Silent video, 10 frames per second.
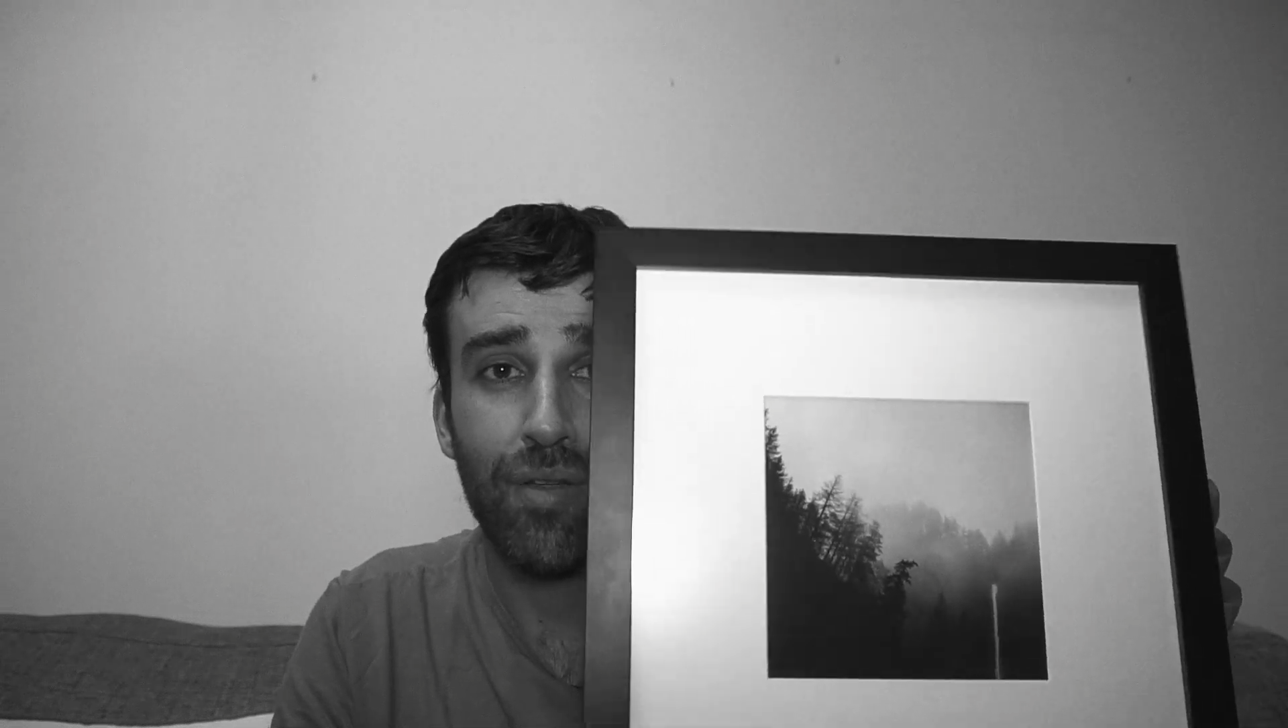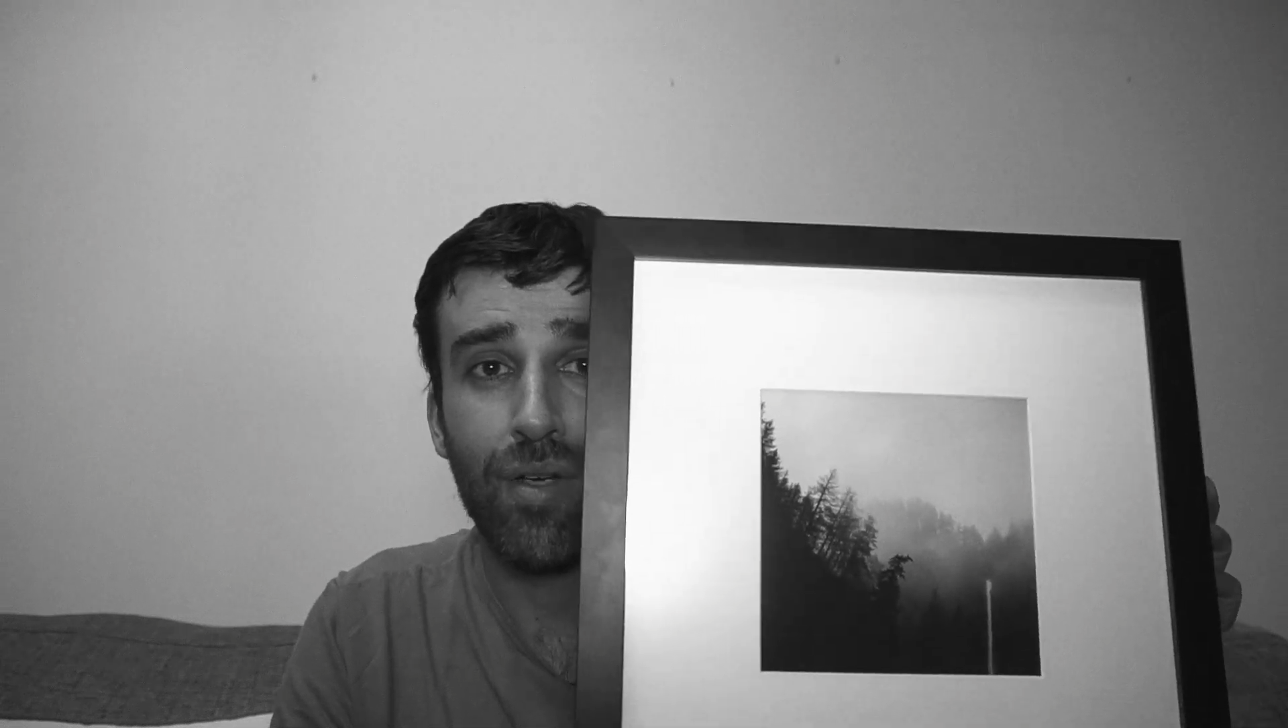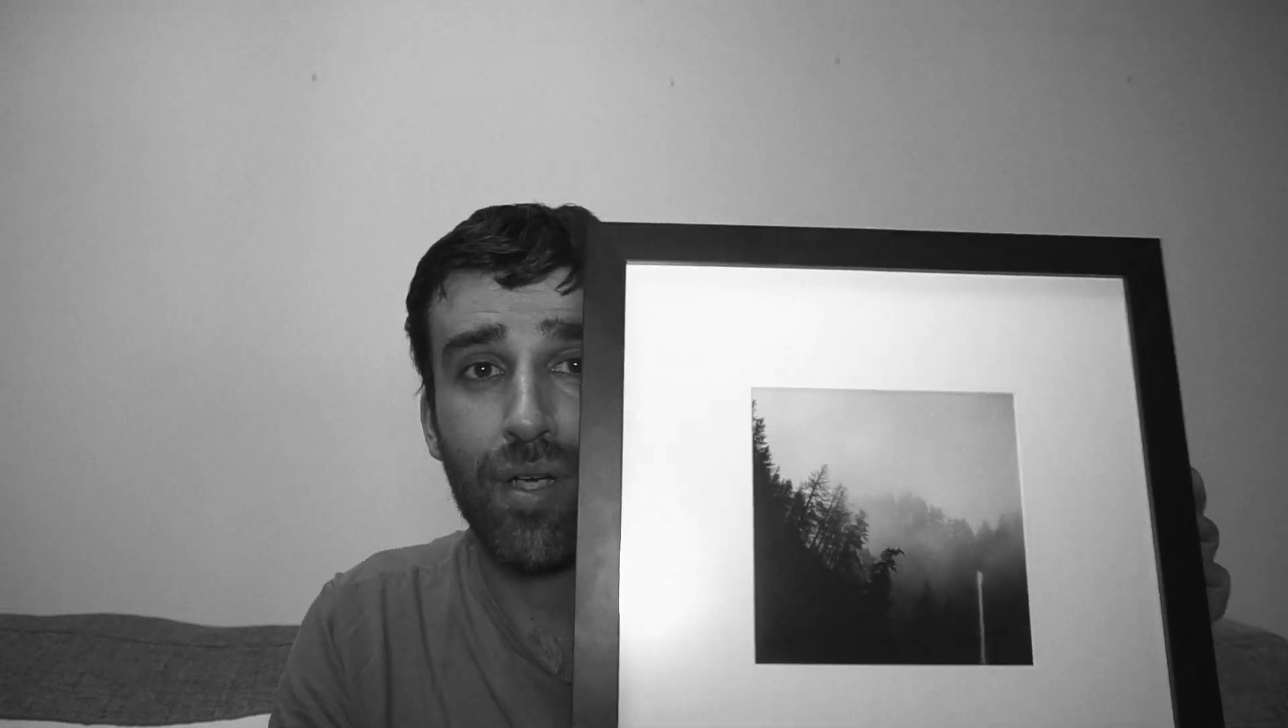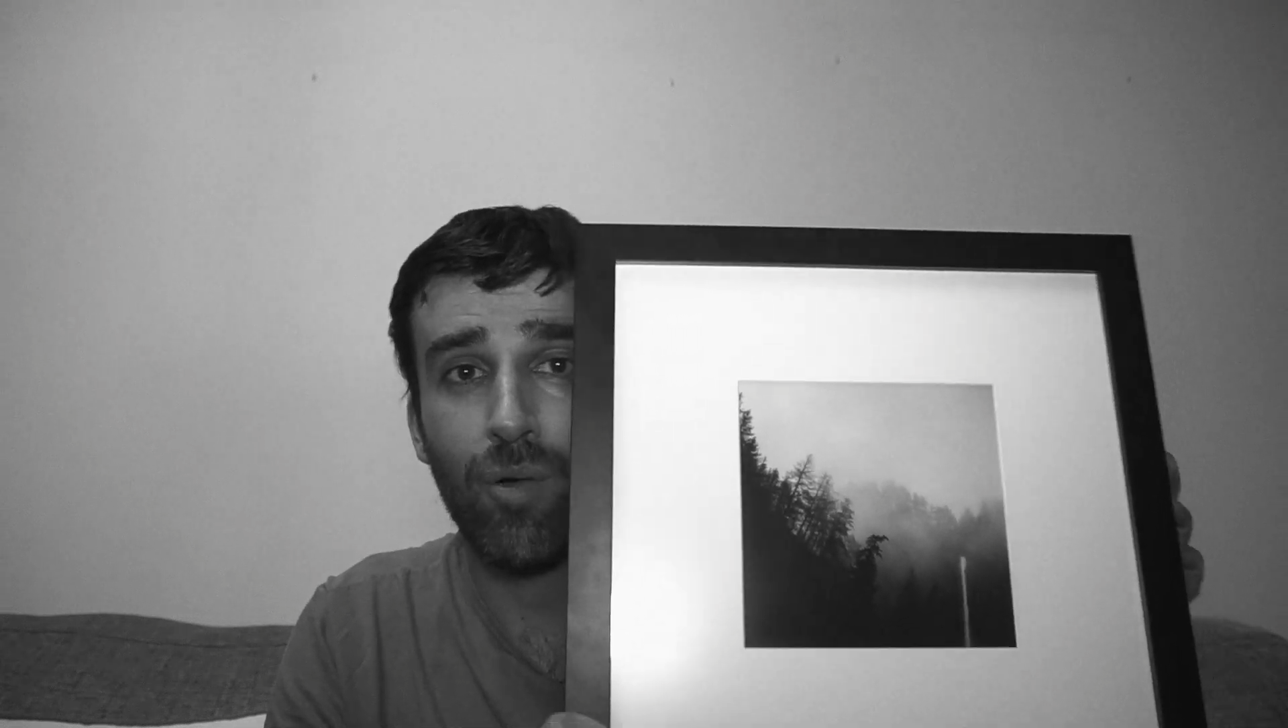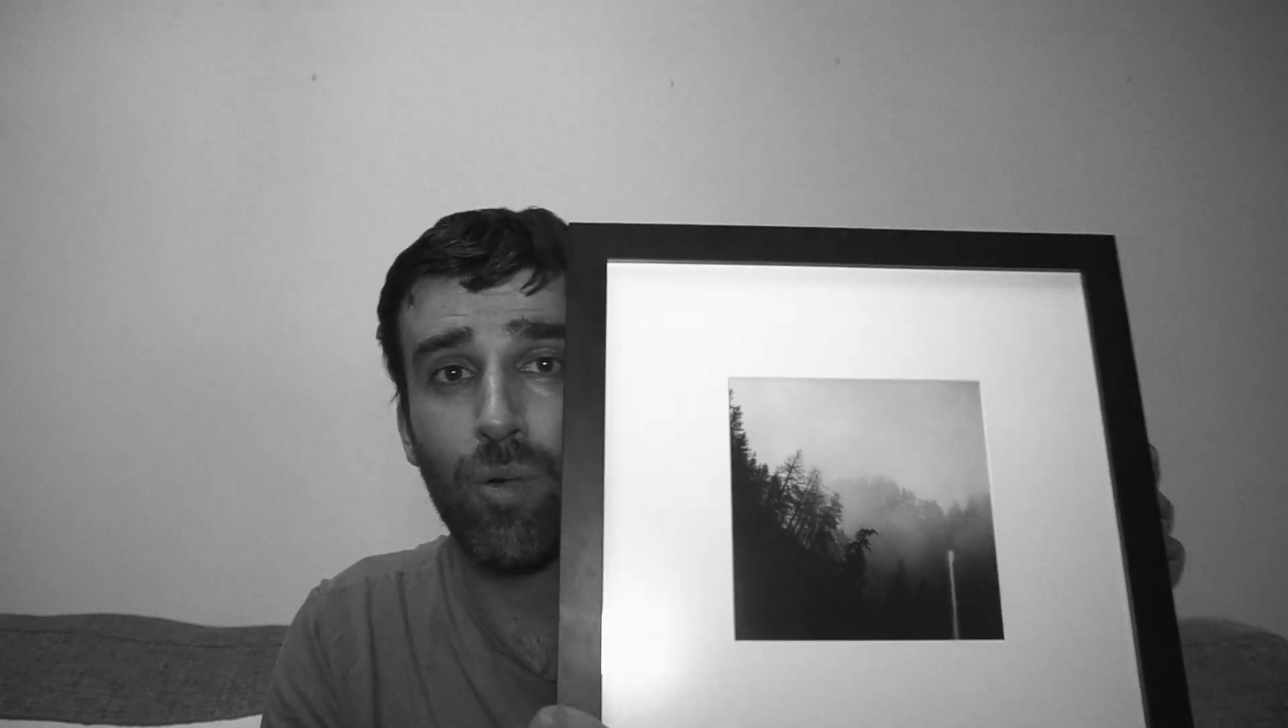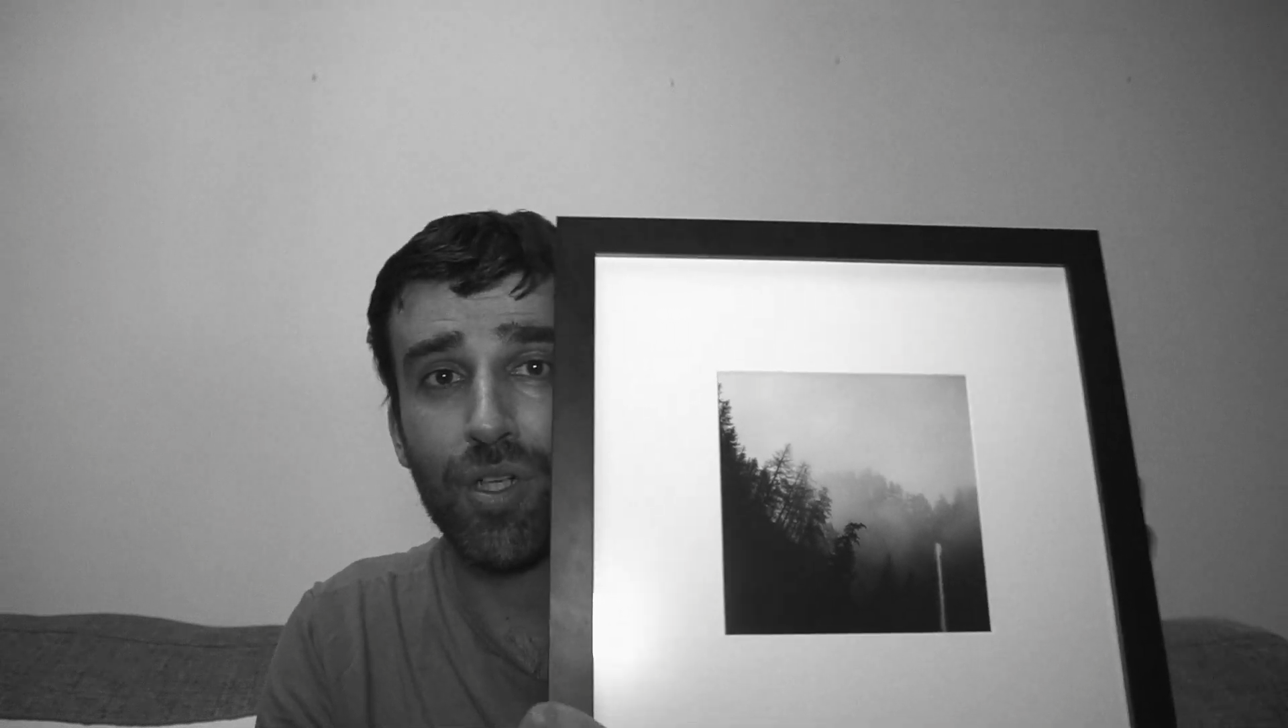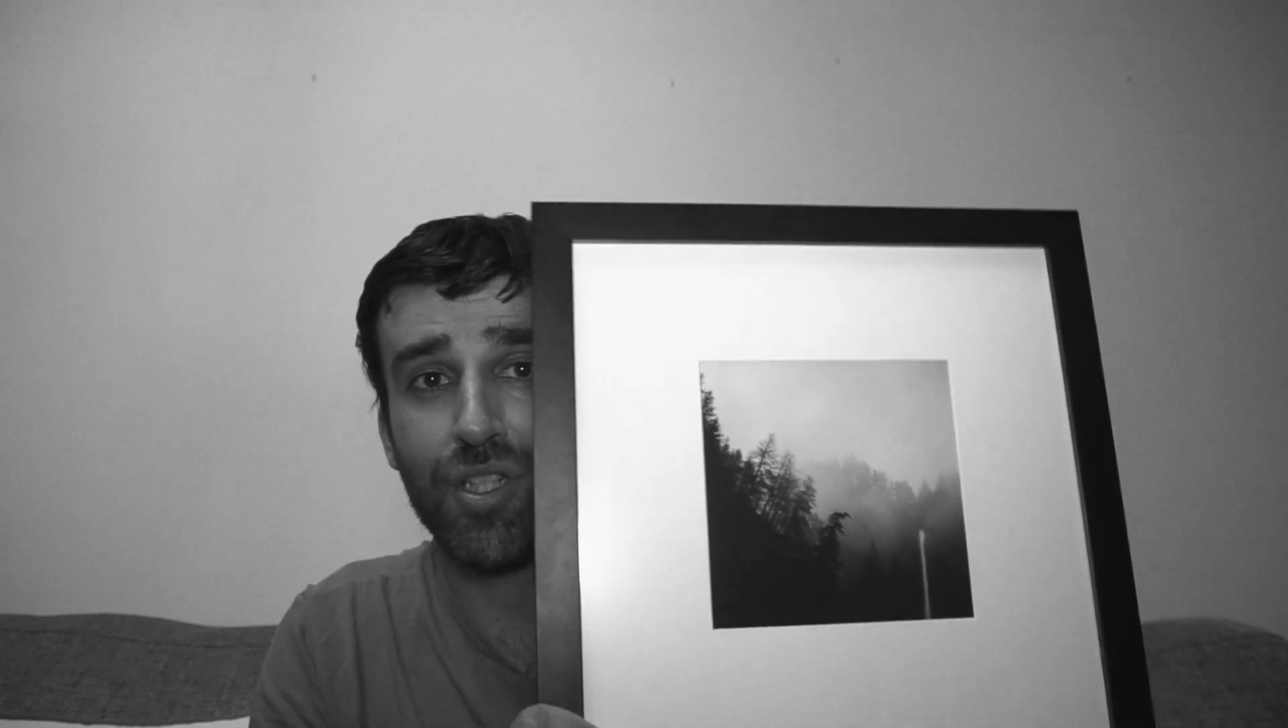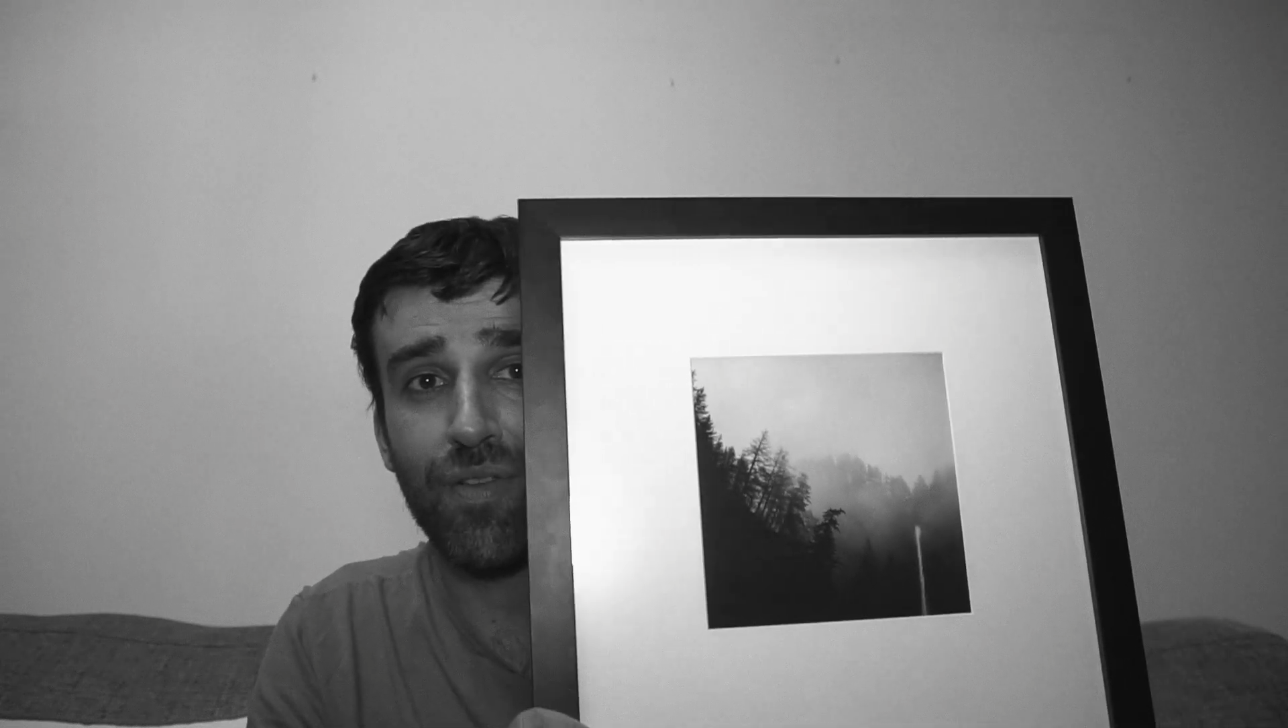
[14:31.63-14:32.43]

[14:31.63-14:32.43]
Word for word: you can watch